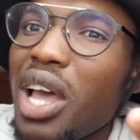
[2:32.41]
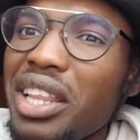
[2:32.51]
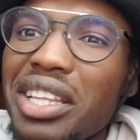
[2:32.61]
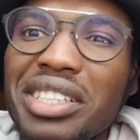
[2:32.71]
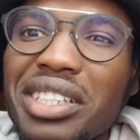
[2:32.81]

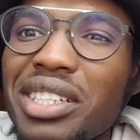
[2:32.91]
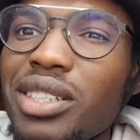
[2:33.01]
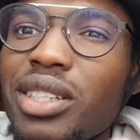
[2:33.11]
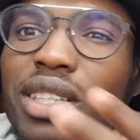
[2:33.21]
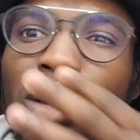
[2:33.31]
and then
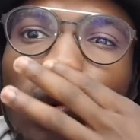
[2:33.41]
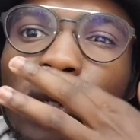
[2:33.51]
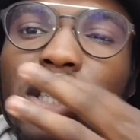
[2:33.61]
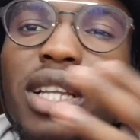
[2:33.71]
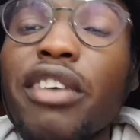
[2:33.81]
they
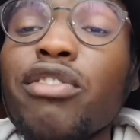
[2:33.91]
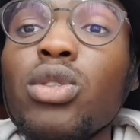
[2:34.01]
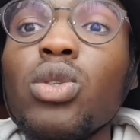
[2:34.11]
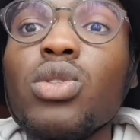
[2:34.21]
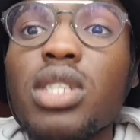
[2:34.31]
wouldn't have
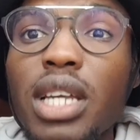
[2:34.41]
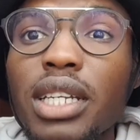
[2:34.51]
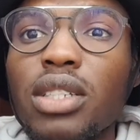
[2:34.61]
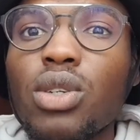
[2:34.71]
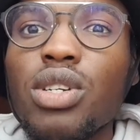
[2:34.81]
to
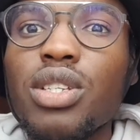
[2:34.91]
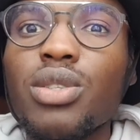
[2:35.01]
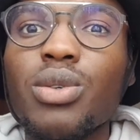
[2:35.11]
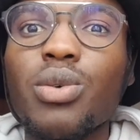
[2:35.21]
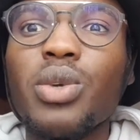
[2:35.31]
study
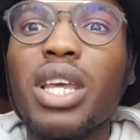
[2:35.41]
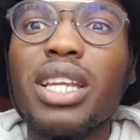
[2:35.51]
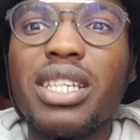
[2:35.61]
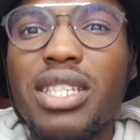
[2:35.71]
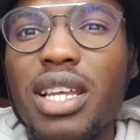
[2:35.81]
because we
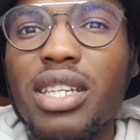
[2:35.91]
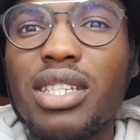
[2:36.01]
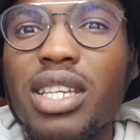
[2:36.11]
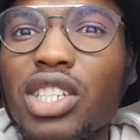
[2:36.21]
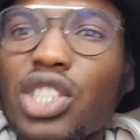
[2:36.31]
had a study
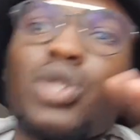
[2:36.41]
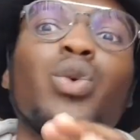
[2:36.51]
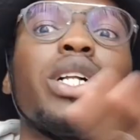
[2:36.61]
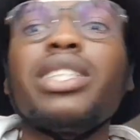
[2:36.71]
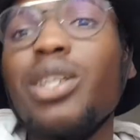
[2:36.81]
session
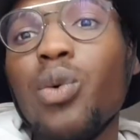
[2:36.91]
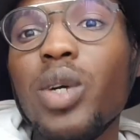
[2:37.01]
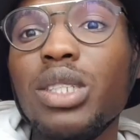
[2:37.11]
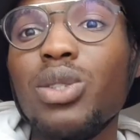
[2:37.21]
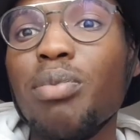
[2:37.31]
while they
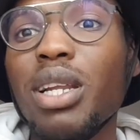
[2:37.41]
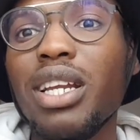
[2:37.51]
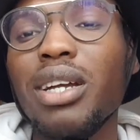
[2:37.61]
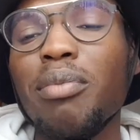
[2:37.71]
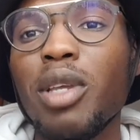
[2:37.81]
went to play
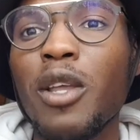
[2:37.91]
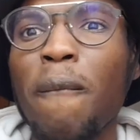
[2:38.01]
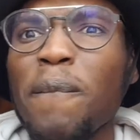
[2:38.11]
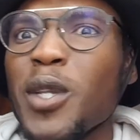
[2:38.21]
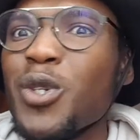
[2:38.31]
rugby.
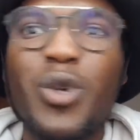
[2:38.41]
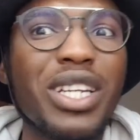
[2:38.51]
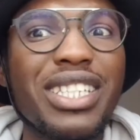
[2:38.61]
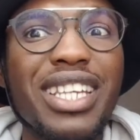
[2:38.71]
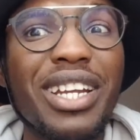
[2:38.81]
So I
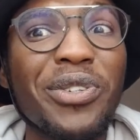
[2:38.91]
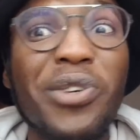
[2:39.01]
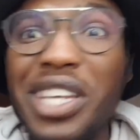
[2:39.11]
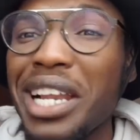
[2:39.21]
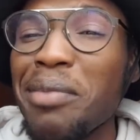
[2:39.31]
decided,
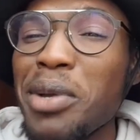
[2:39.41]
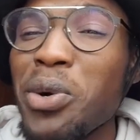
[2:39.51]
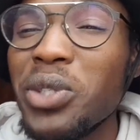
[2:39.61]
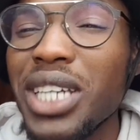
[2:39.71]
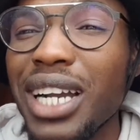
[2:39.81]
okay, let me
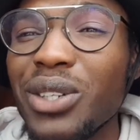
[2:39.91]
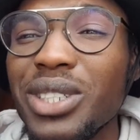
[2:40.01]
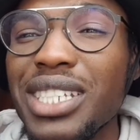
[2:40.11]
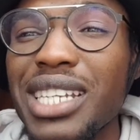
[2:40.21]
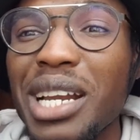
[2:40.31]
go check
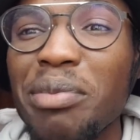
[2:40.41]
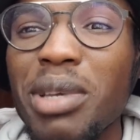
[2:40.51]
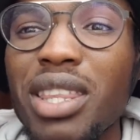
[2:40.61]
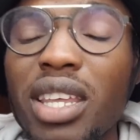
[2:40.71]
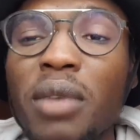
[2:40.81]
out this
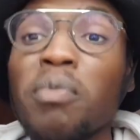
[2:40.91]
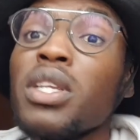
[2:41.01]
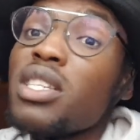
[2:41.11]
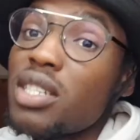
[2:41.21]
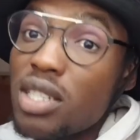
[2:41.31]
rugby thing.
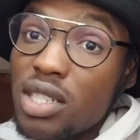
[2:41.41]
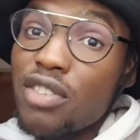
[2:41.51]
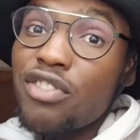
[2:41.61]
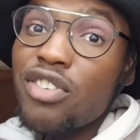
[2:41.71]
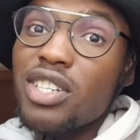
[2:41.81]
Since
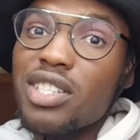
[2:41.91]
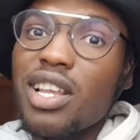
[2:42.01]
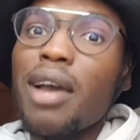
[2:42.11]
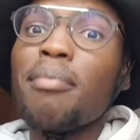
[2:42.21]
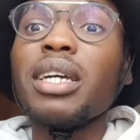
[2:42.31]
I'm fast,
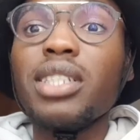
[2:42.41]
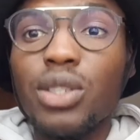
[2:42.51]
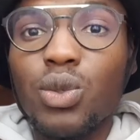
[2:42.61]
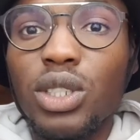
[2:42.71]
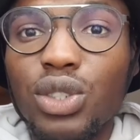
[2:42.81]
I might
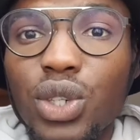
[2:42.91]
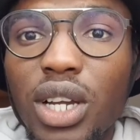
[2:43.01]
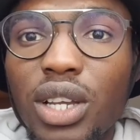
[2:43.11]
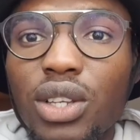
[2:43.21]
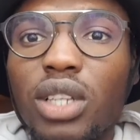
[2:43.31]
as well
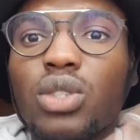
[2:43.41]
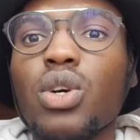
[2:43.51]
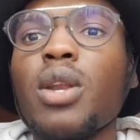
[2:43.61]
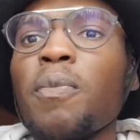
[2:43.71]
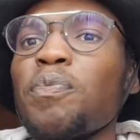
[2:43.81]
try. And
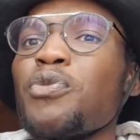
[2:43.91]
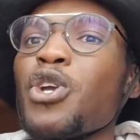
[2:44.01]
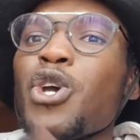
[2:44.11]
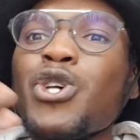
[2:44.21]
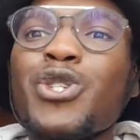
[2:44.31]

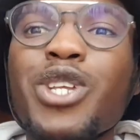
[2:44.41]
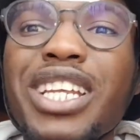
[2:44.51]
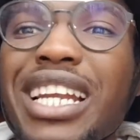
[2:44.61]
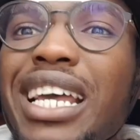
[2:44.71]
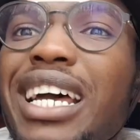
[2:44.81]
so,
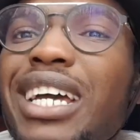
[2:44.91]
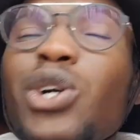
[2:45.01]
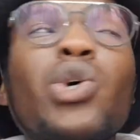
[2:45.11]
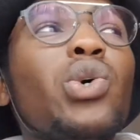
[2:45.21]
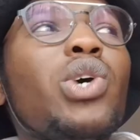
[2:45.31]
then I
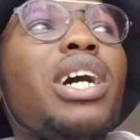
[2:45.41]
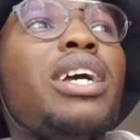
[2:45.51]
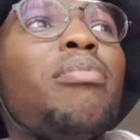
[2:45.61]
go,